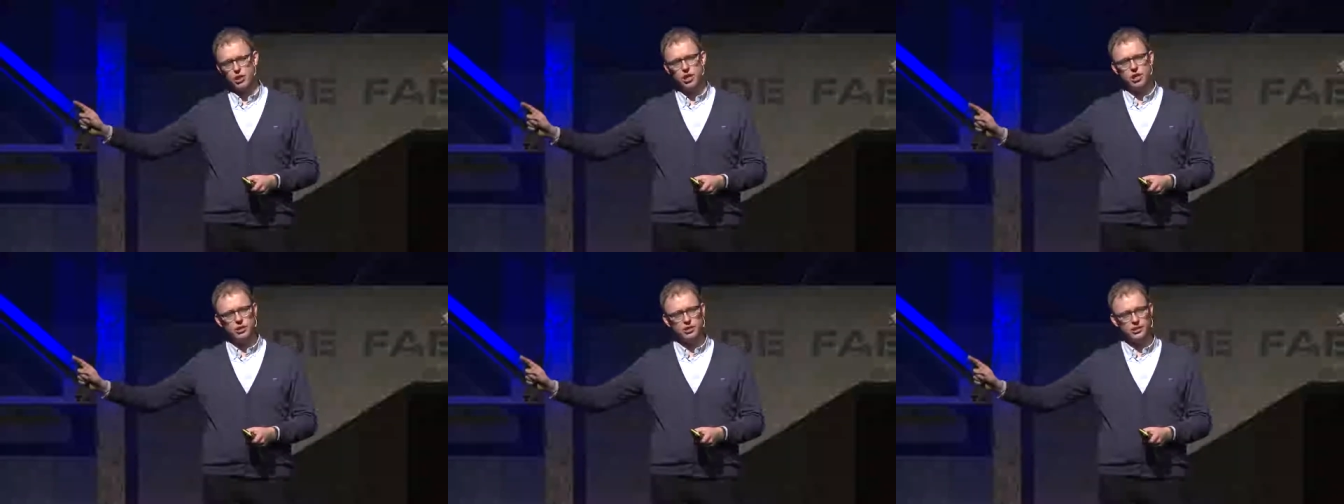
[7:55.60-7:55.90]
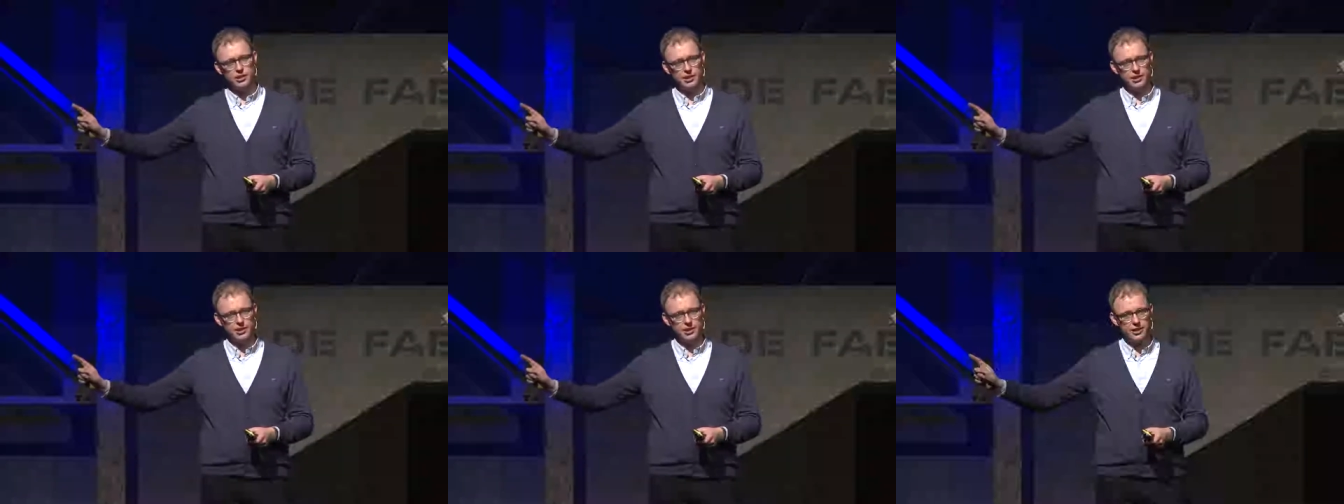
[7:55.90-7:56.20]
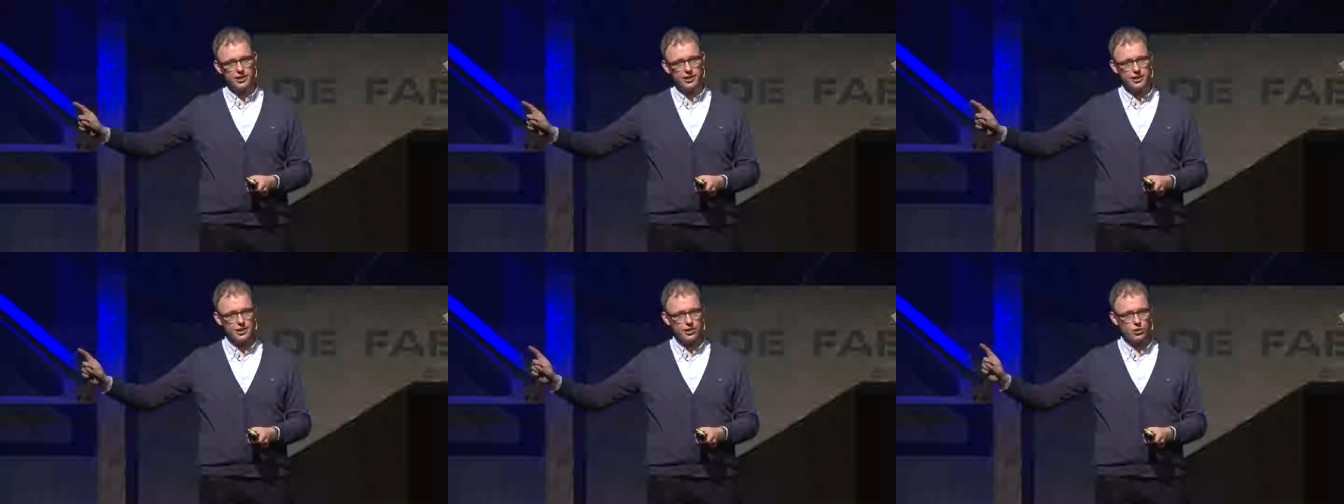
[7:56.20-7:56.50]
part
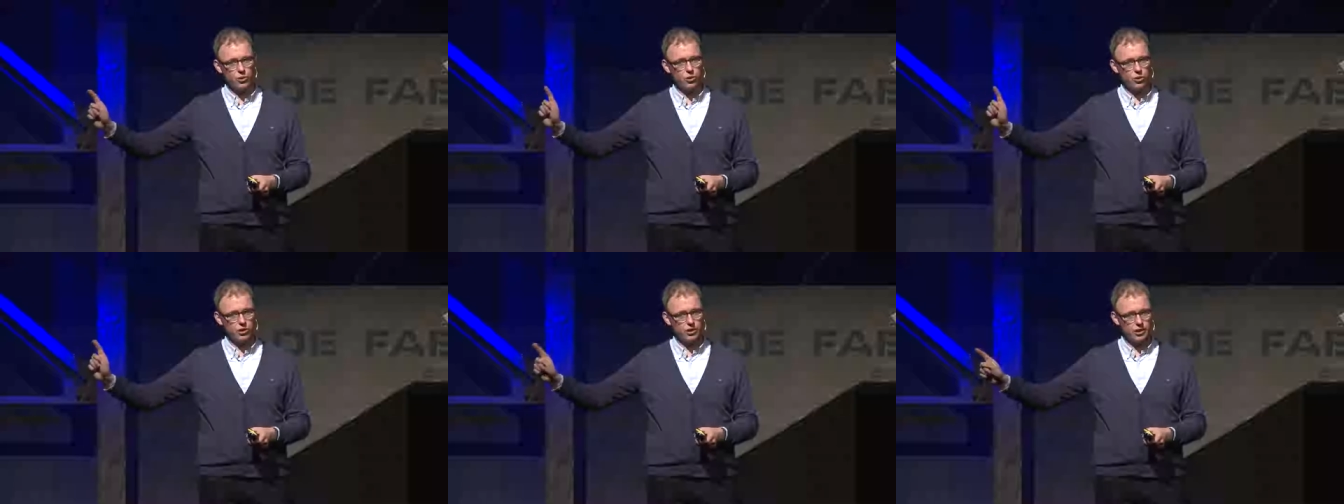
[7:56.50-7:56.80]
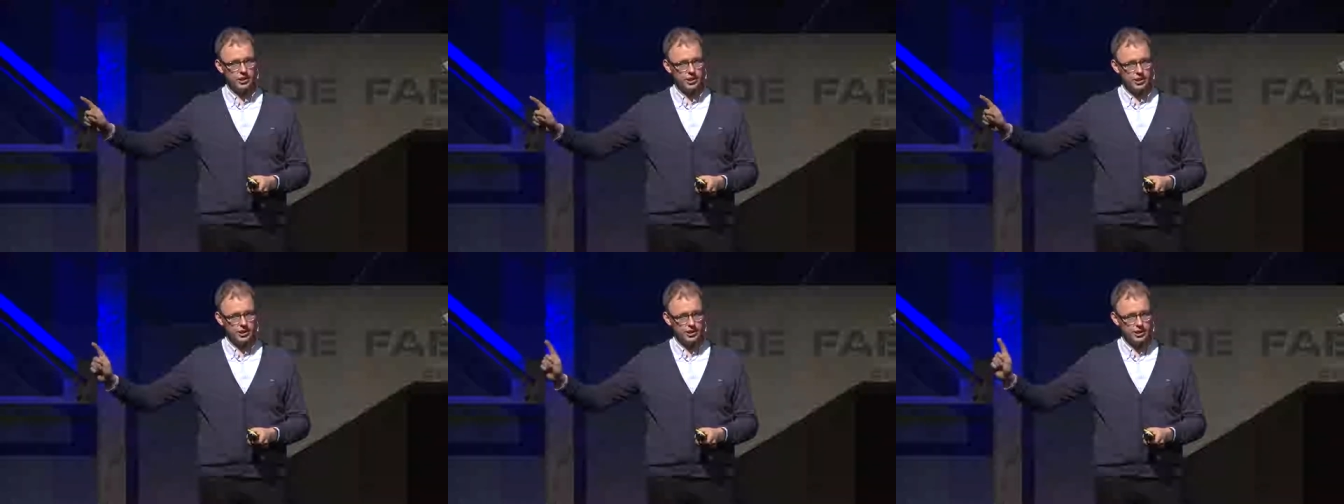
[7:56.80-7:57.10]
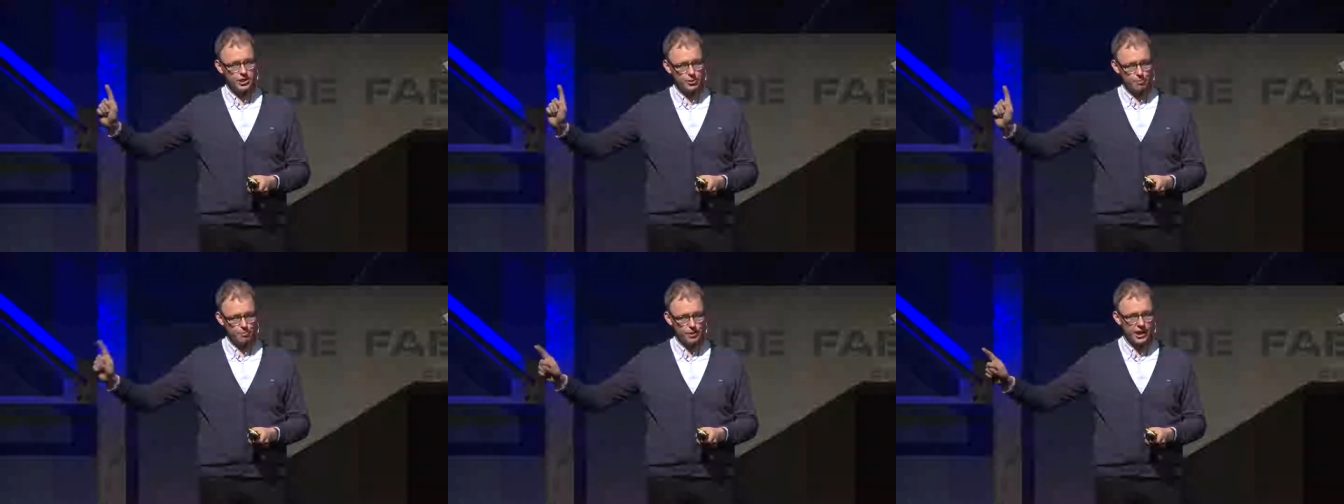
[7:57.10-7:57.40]
uh, is, uh,
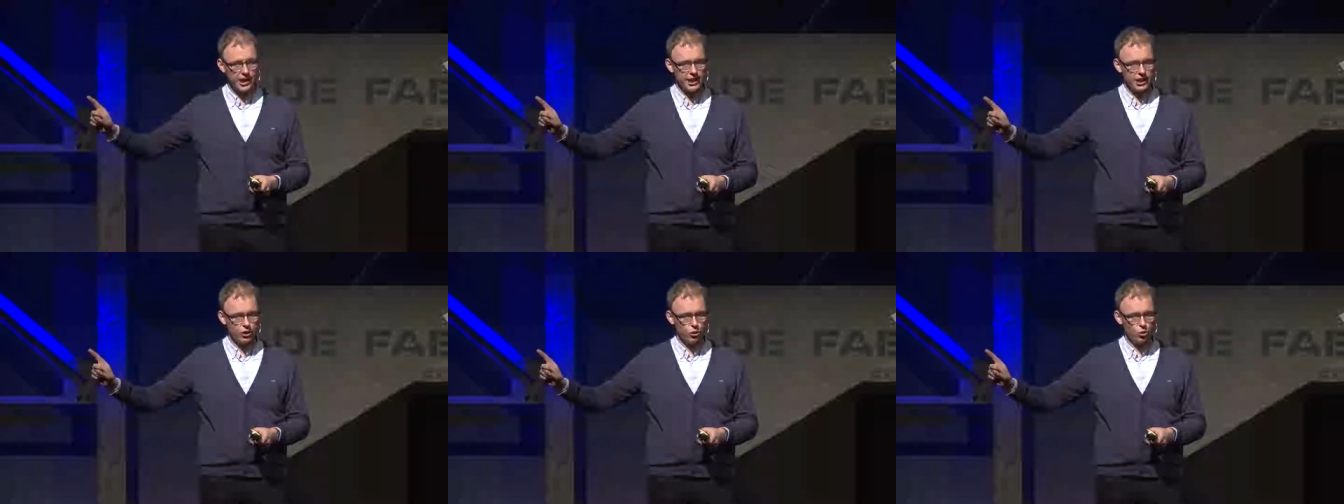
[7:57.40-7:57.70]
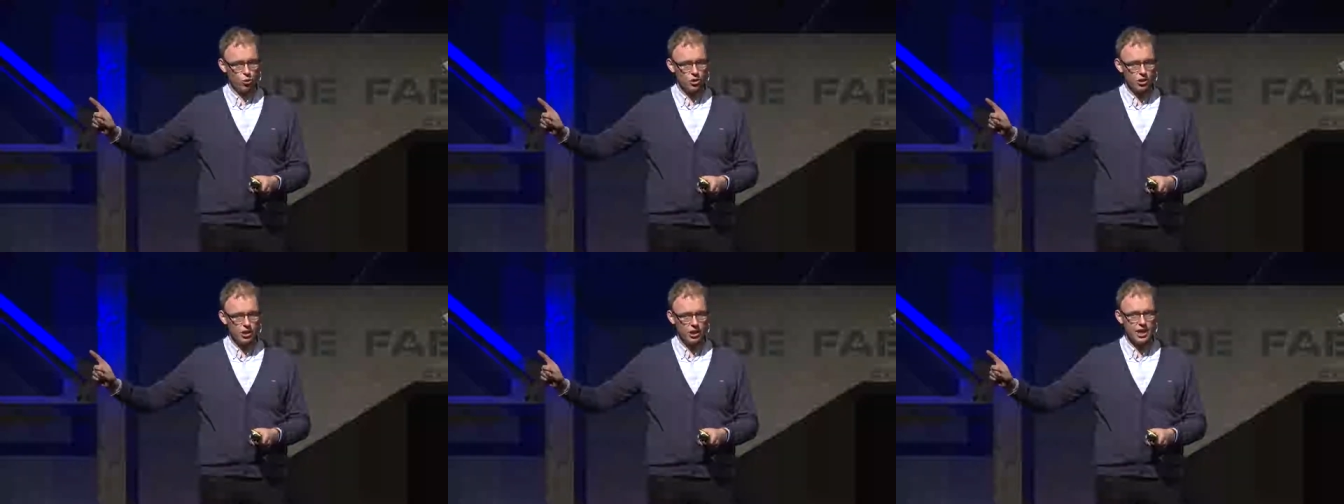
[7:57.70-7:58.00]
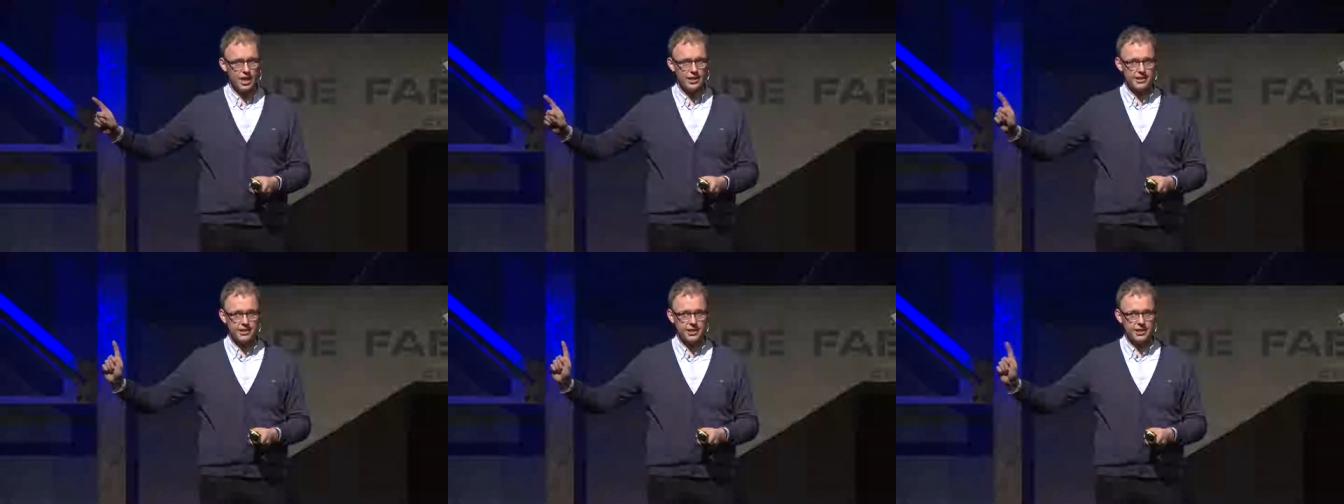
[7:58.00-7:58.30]
is, making an order
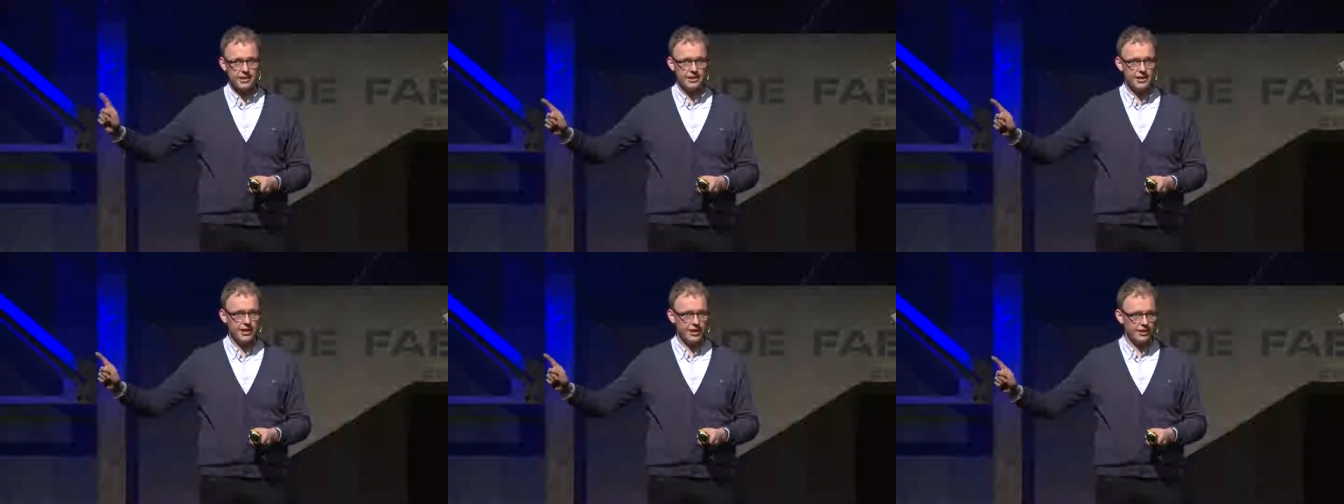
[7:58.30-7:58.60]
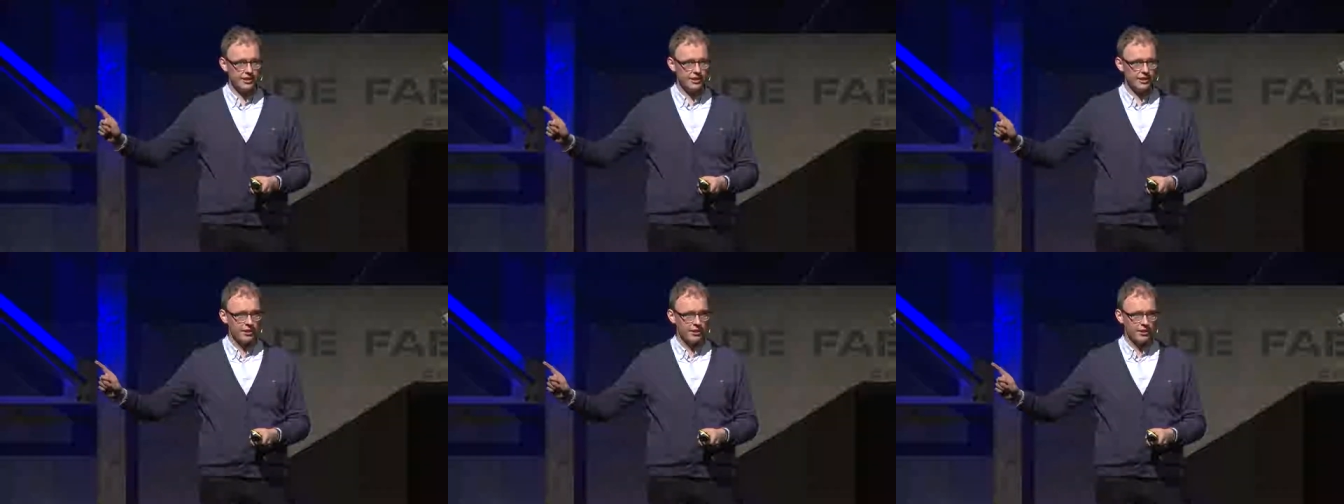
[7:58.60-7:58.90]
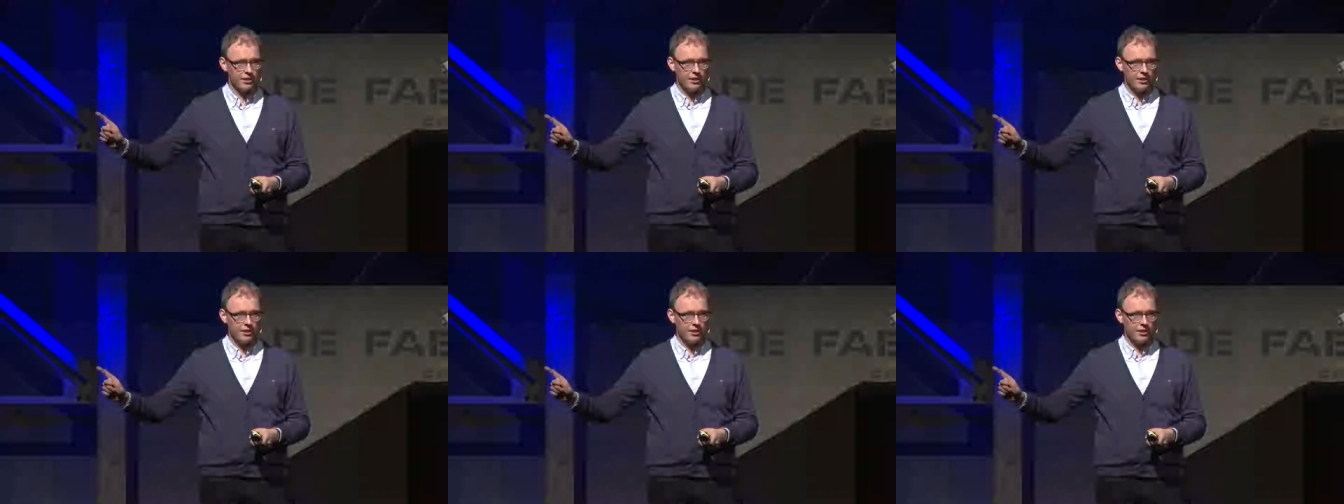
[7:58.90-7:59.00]
at 10.10,